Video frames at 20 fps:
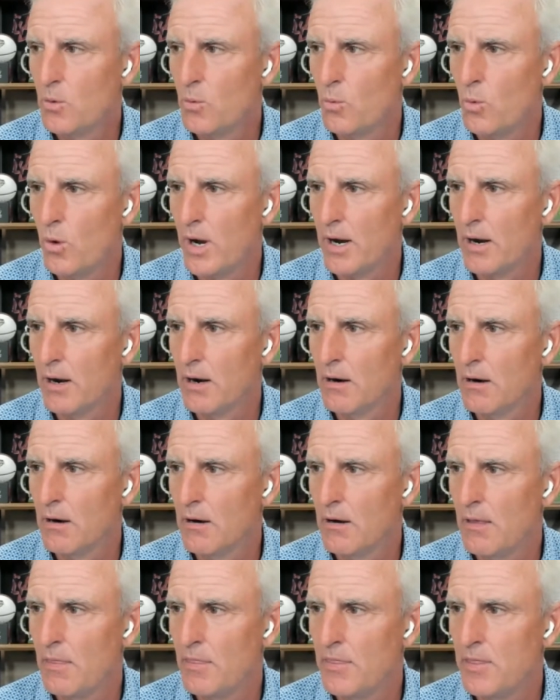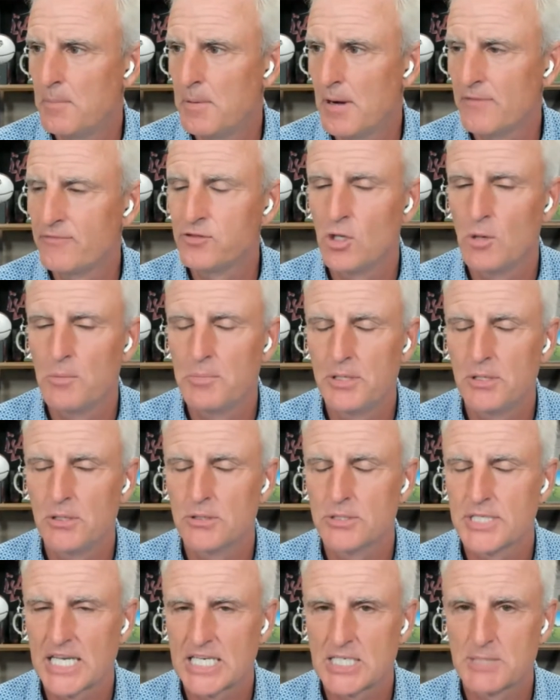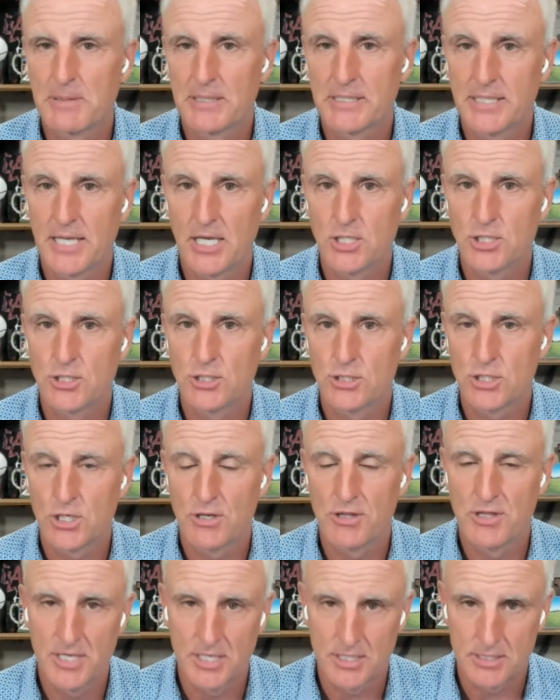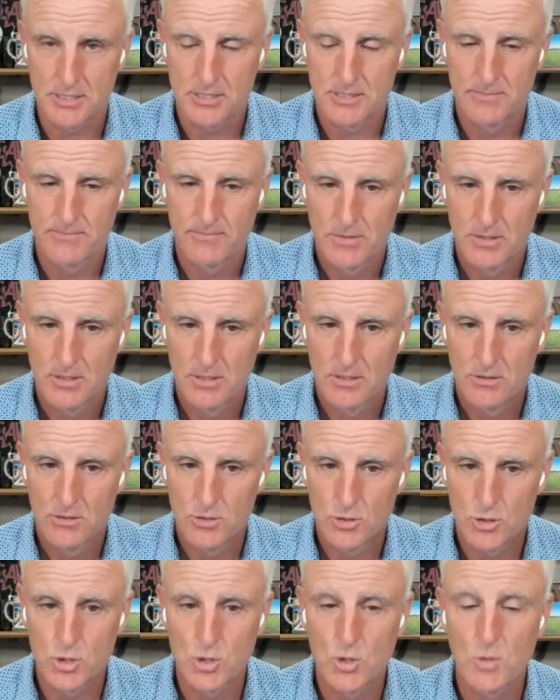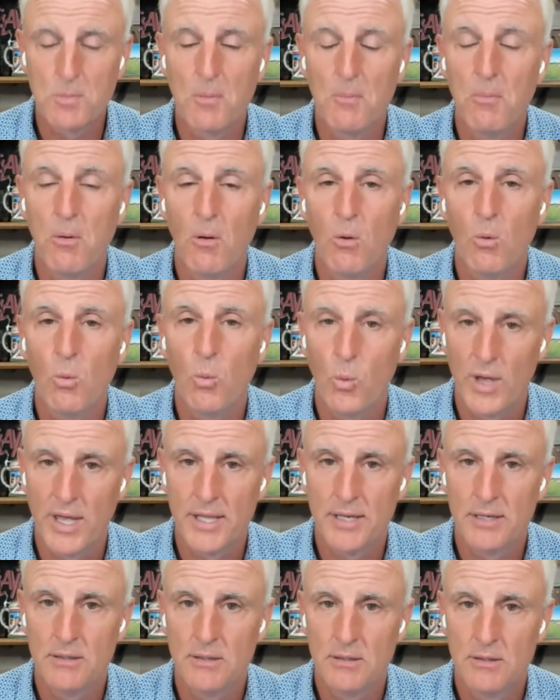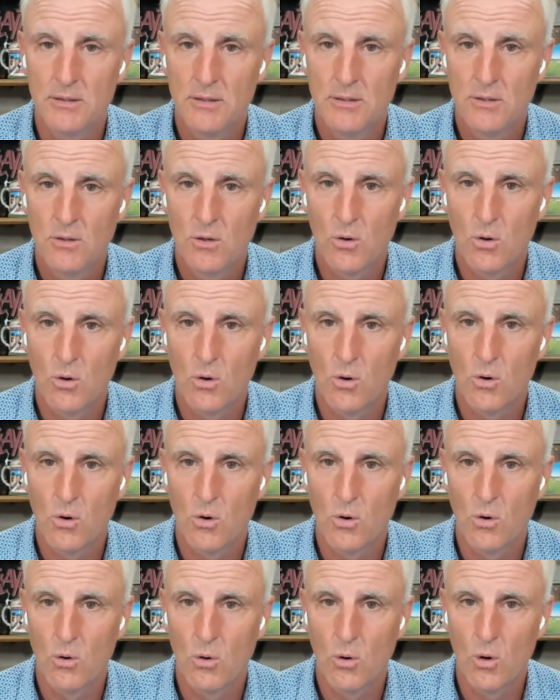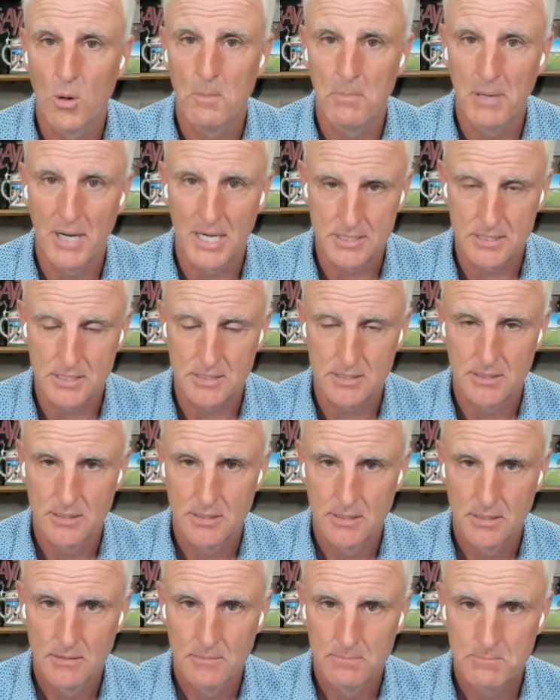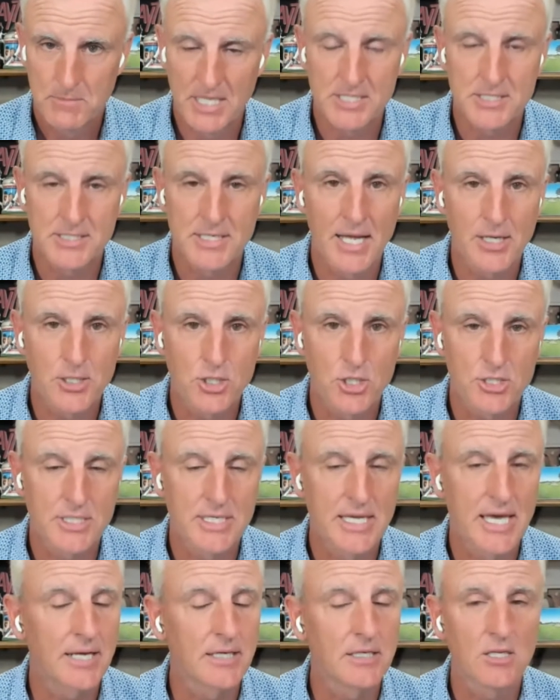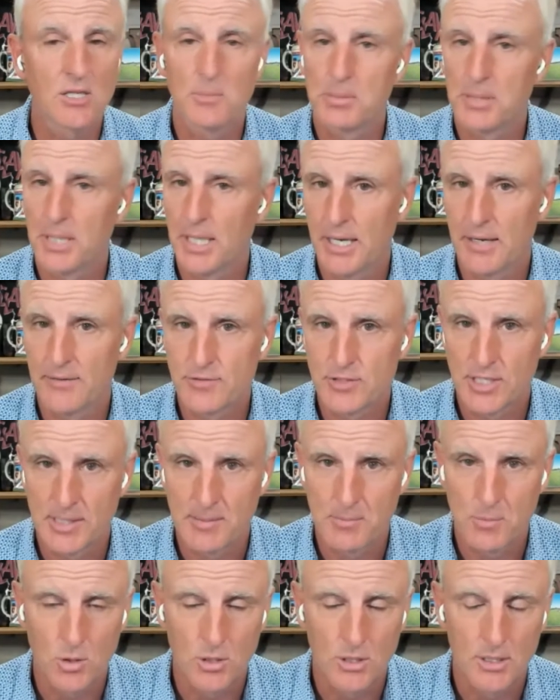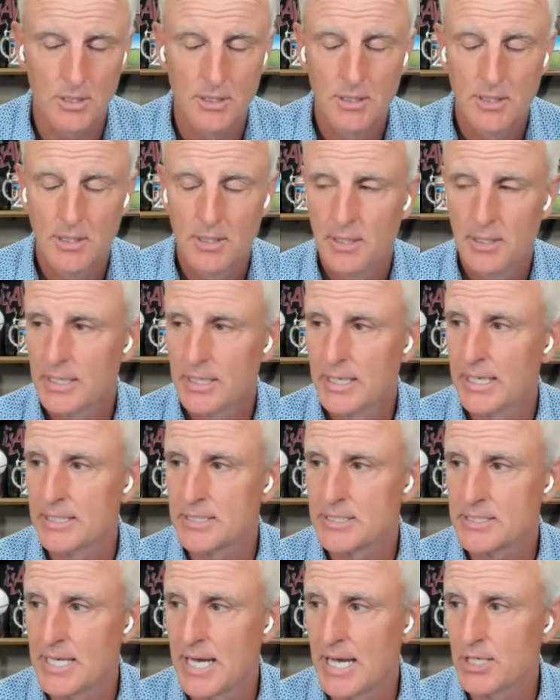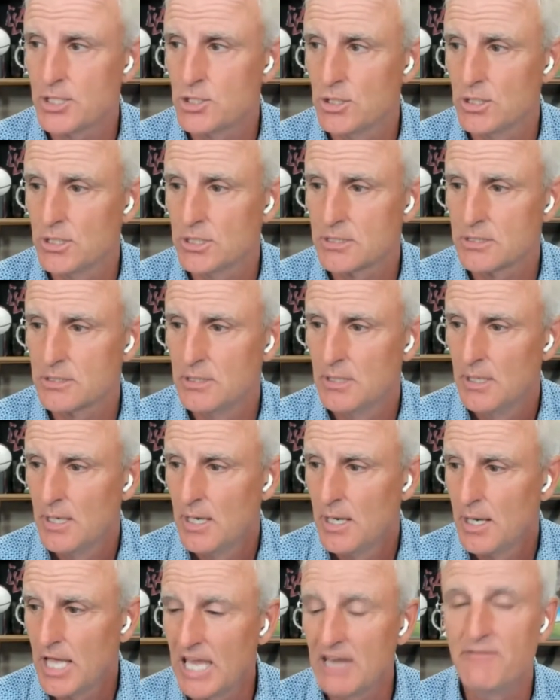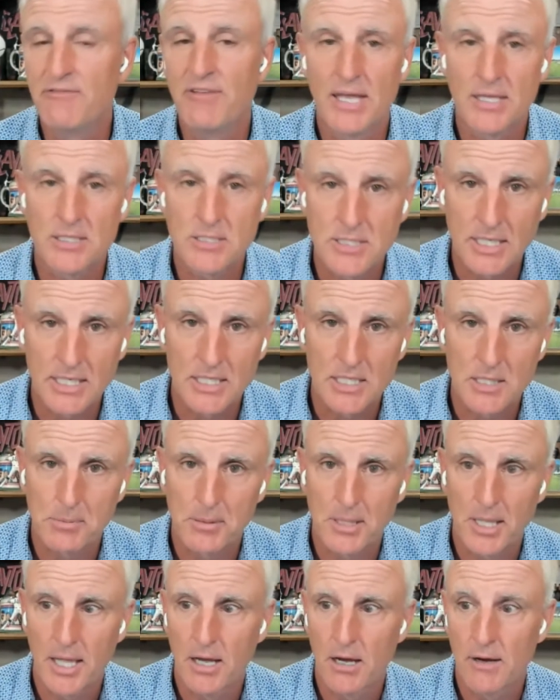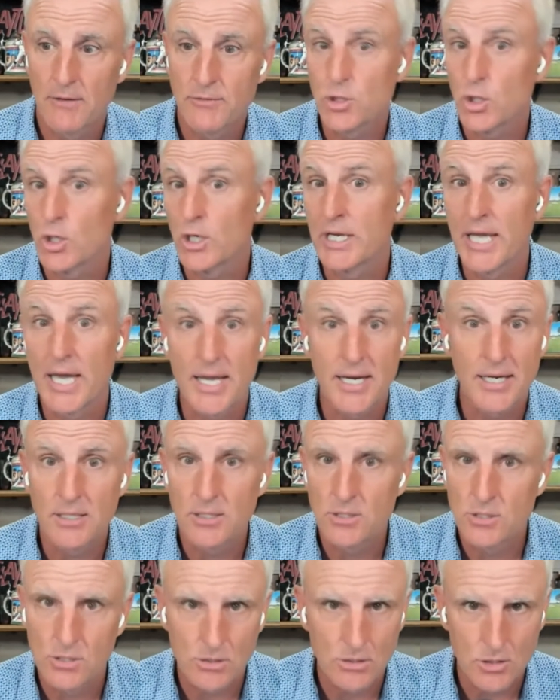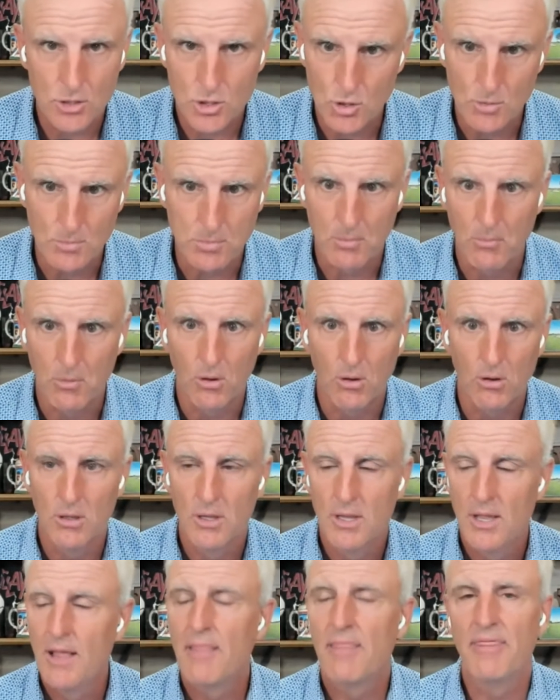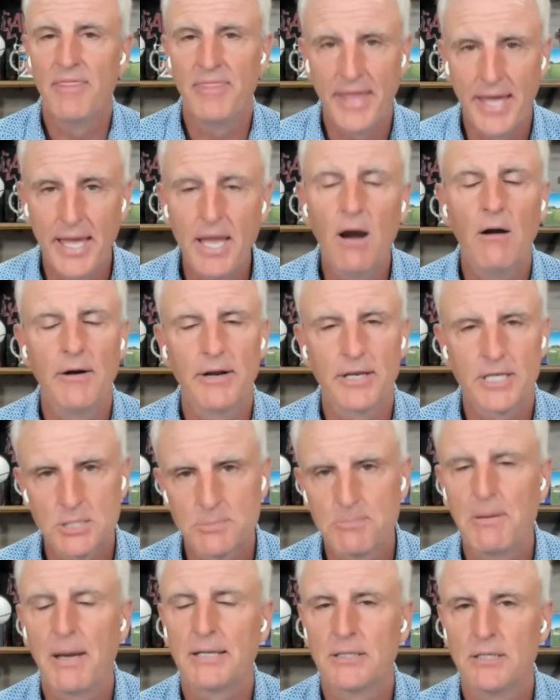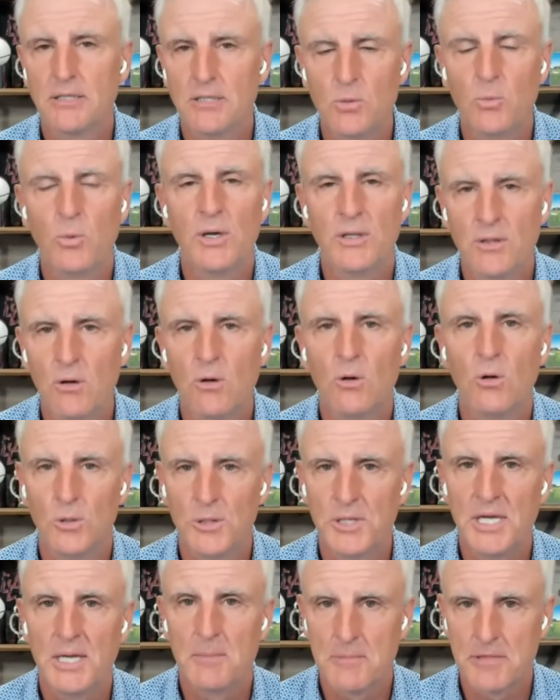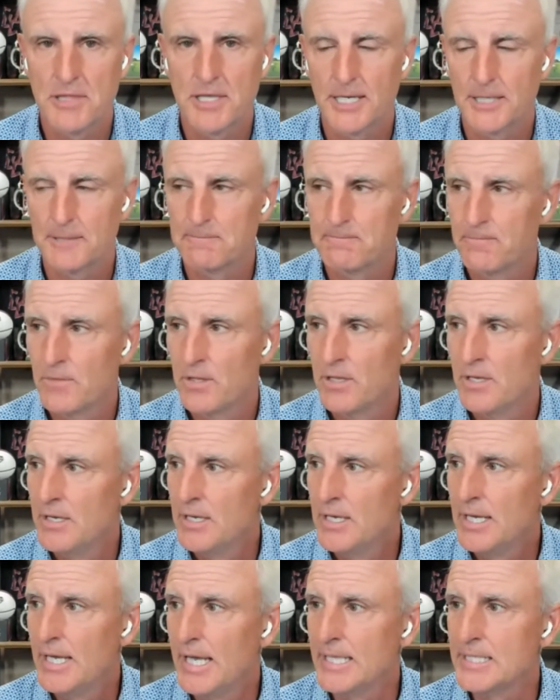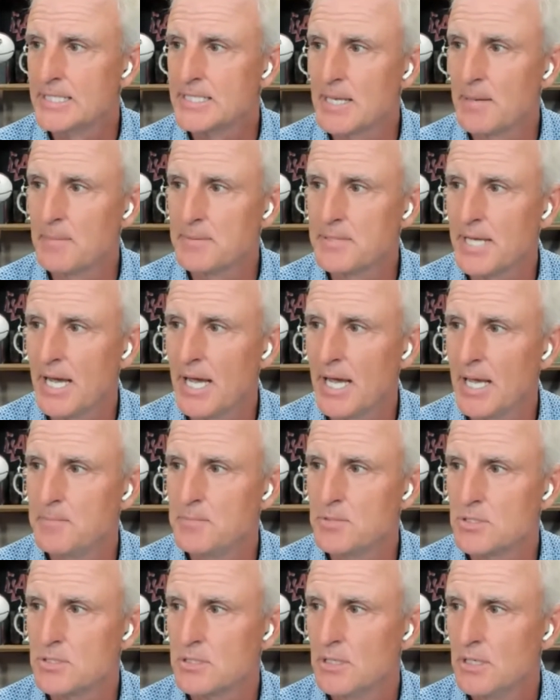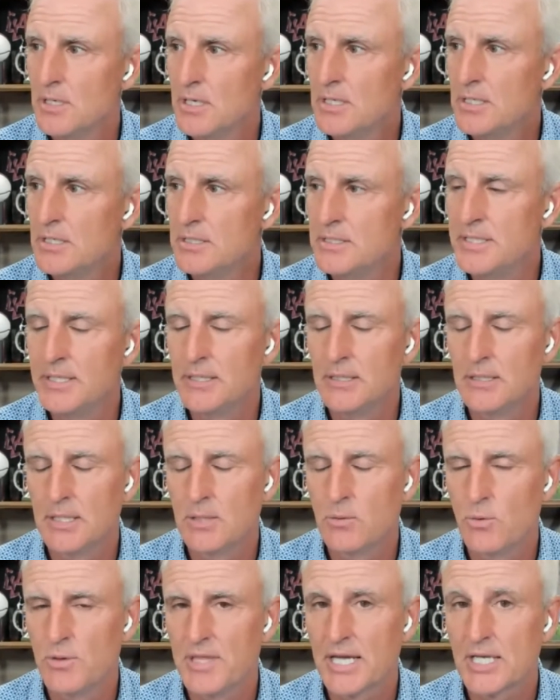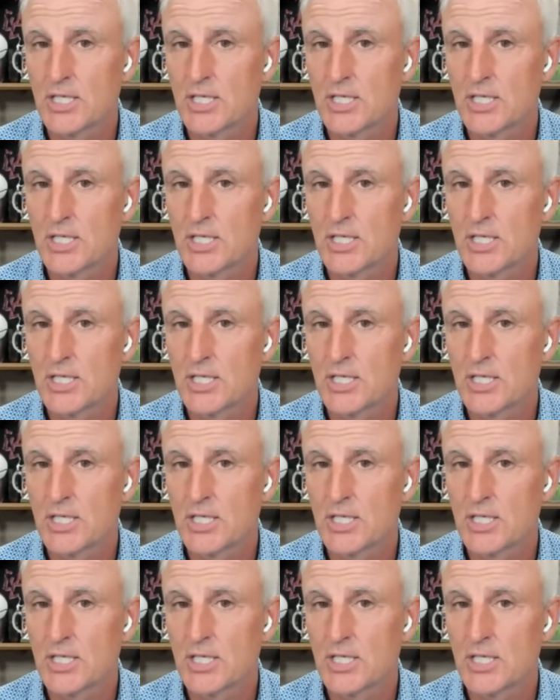where the Buffalo Bills' expectations are this Super Bowl win or bust. Yeah. It's not just getting to the playoffs anymore. It's not just advancing in the playoffs or getting to the Super Bowl, they are expected to win the whole damn thing. And sometimes dealing with